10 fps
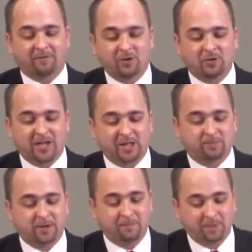of a New
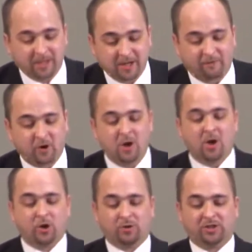Testament believer
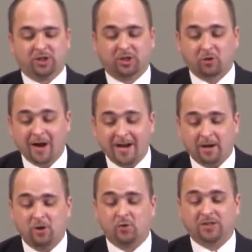who was, degra-
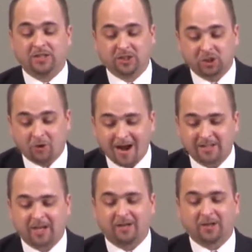who was
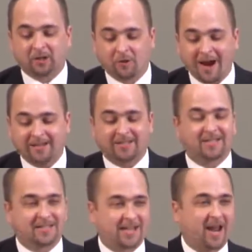disgracing the grace
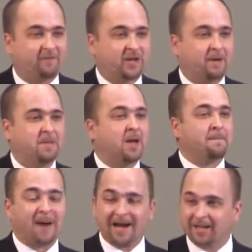that saved him
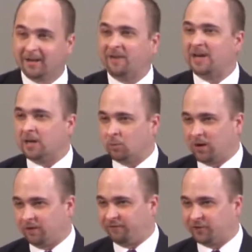by living in
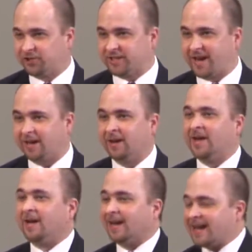willful sin.
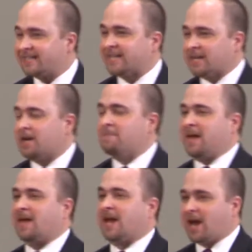Listen to
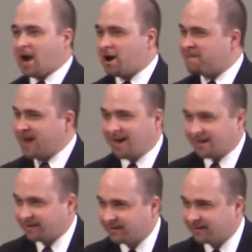me, hear me.